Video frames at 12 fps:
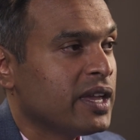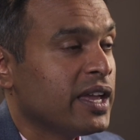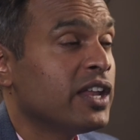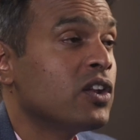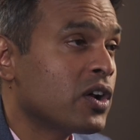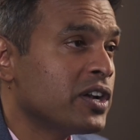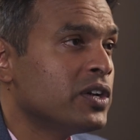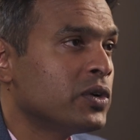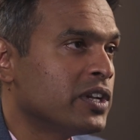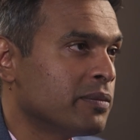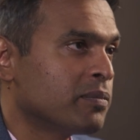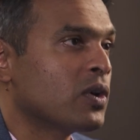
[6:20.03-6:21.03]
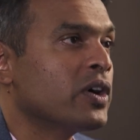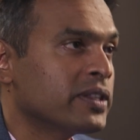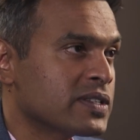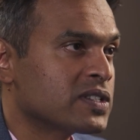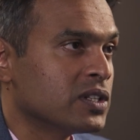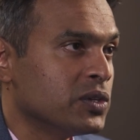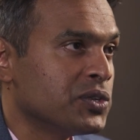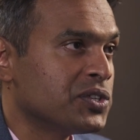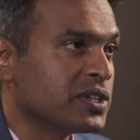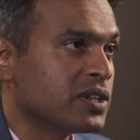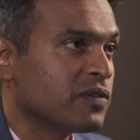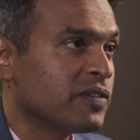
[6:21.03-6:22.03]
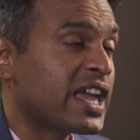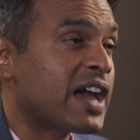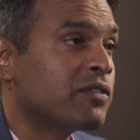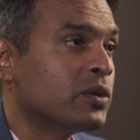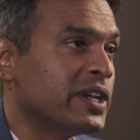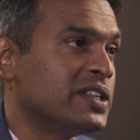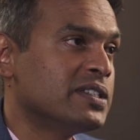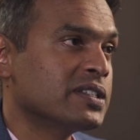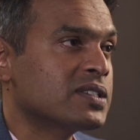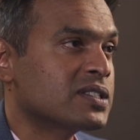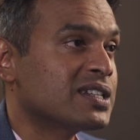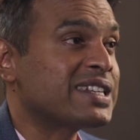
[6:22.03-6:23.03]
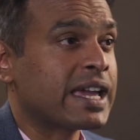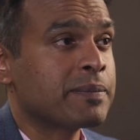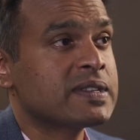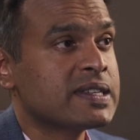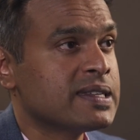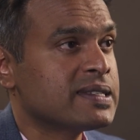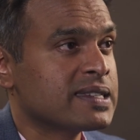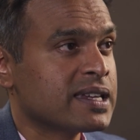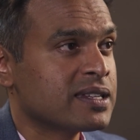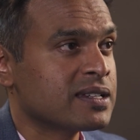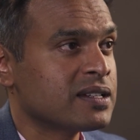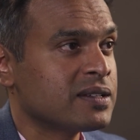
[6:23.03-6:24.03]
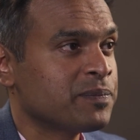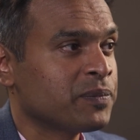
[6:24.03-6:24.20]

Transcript: In order to deploy the solution, we have to ingest time series data,